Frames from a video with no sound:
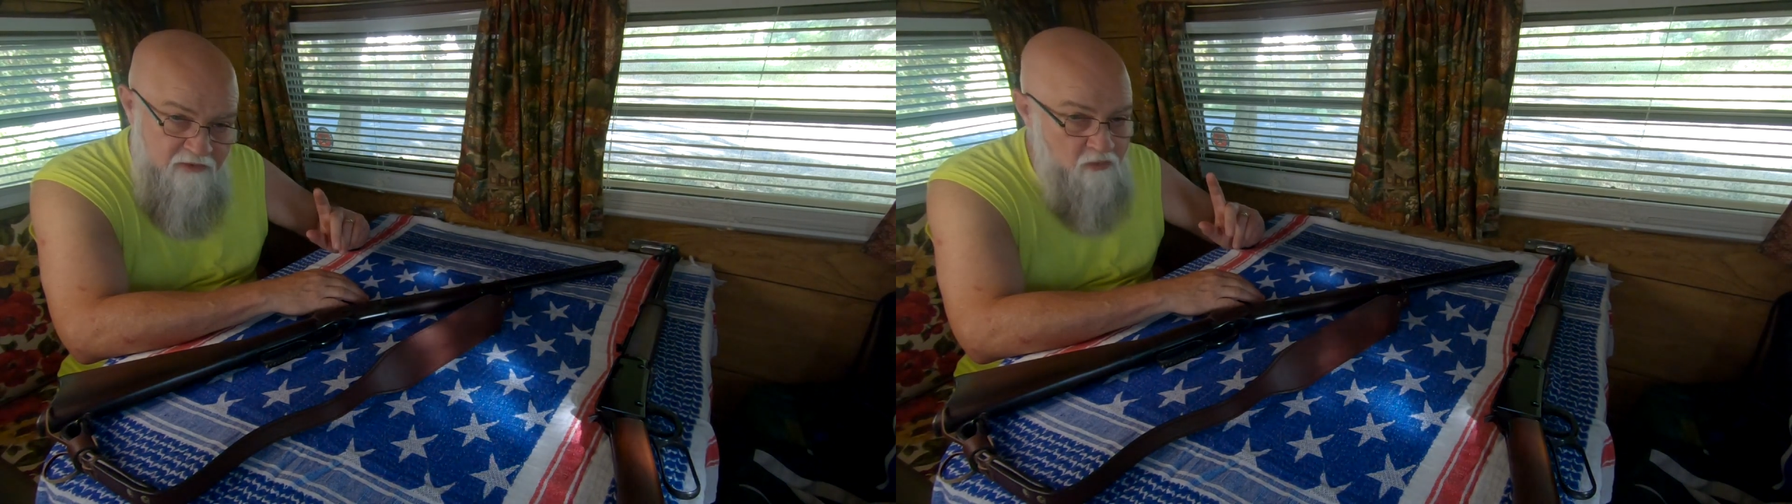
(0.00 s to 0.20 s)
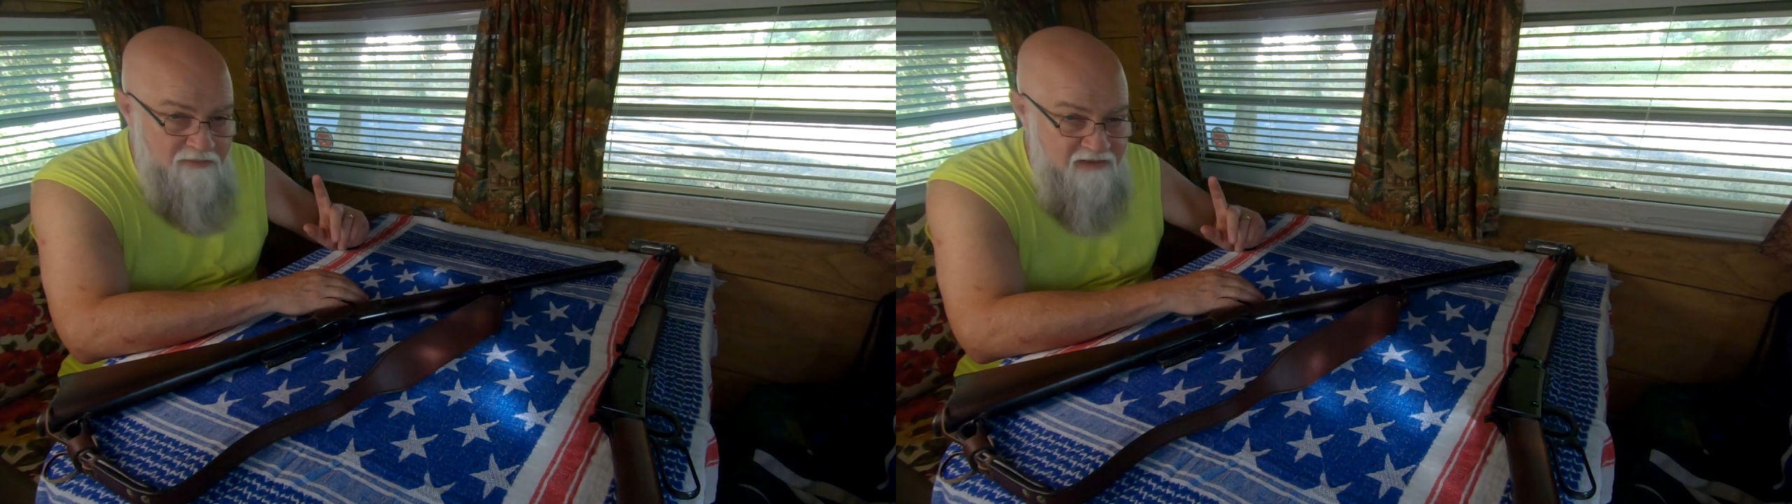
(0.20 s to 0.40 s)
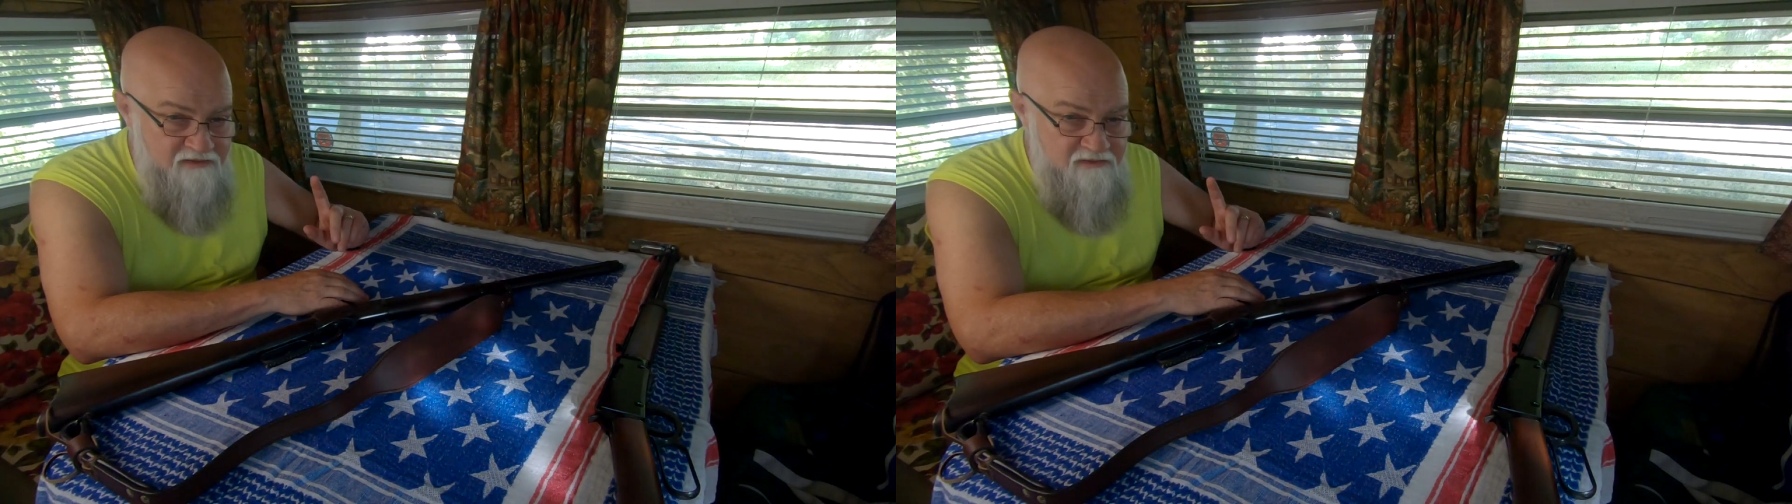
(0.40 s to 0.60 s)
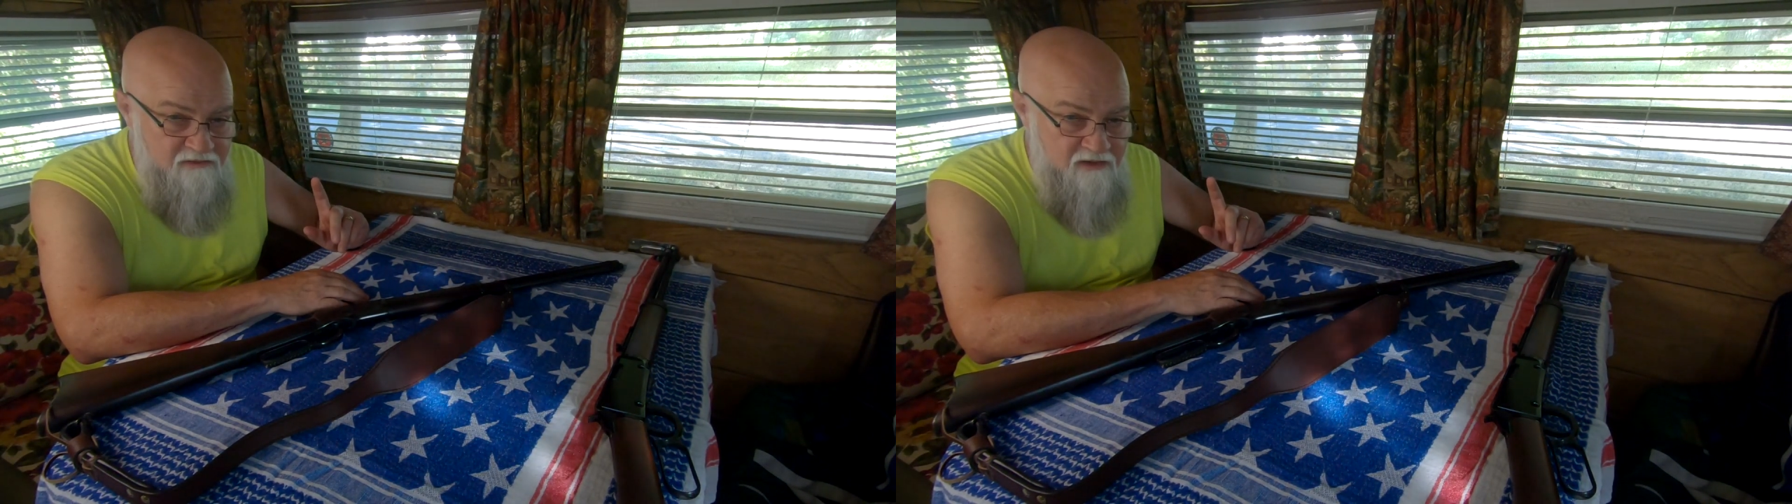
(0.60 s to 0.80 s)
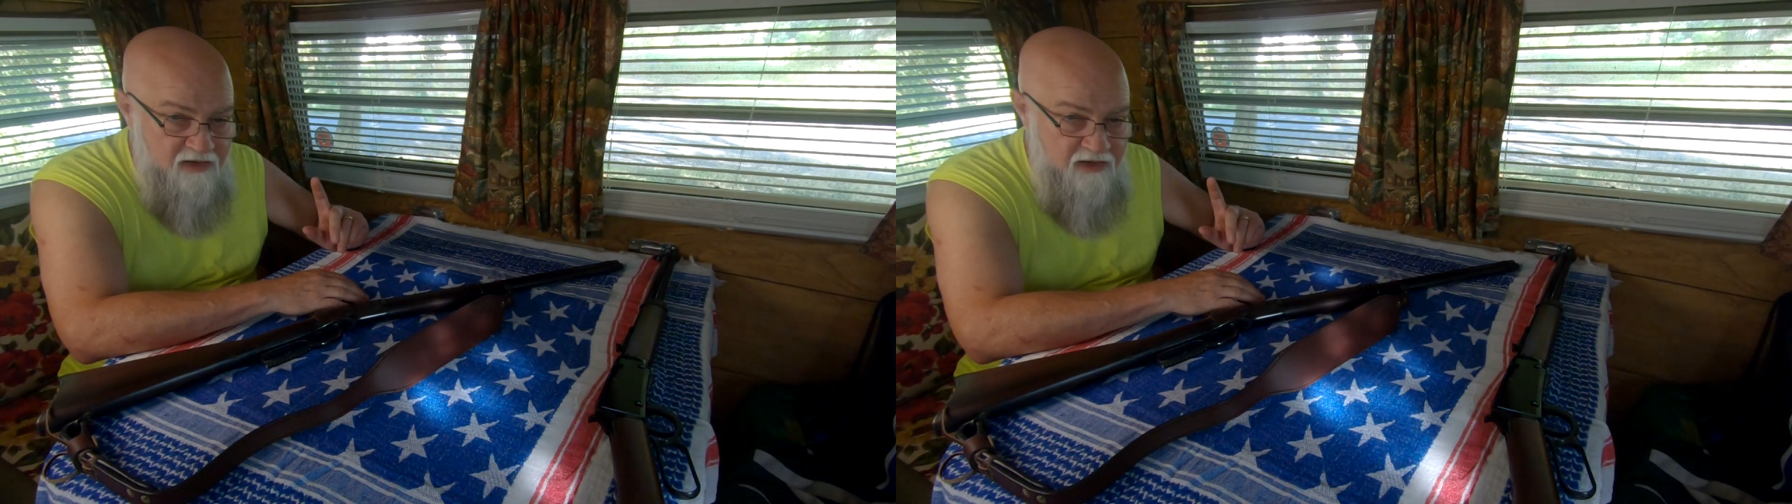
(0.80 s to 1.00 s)
Old man
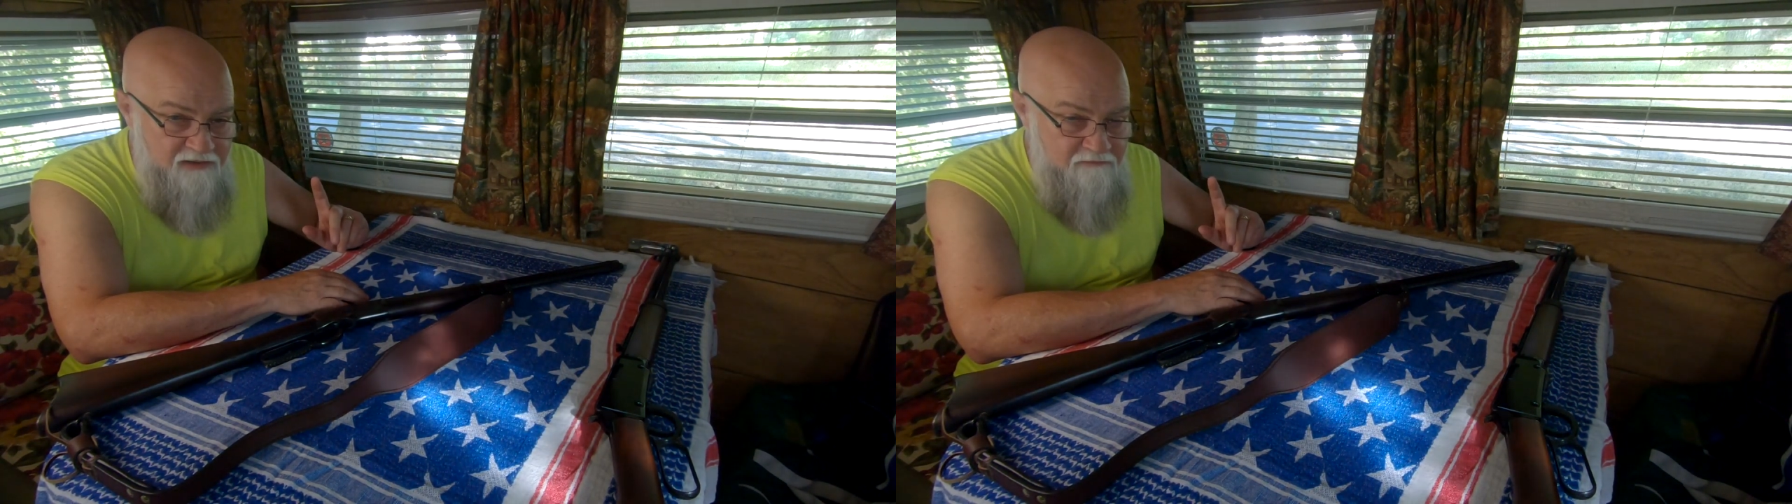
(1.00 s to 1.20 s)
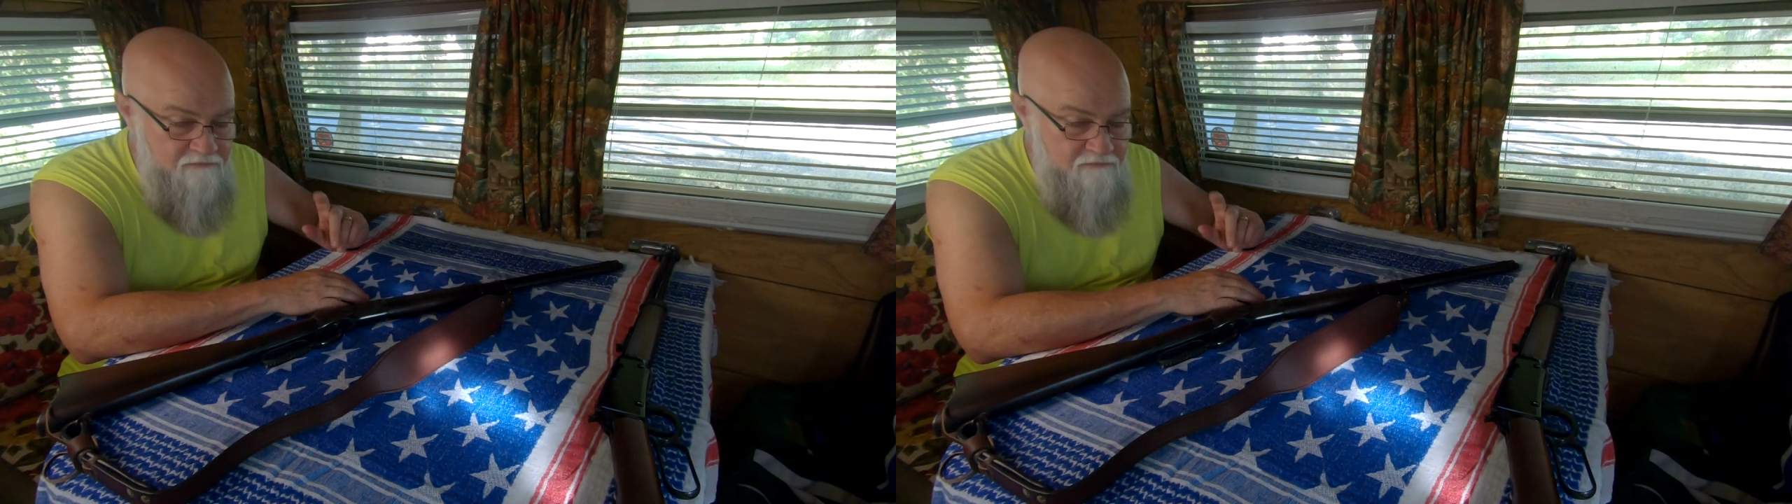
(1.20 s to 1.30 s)
still got it.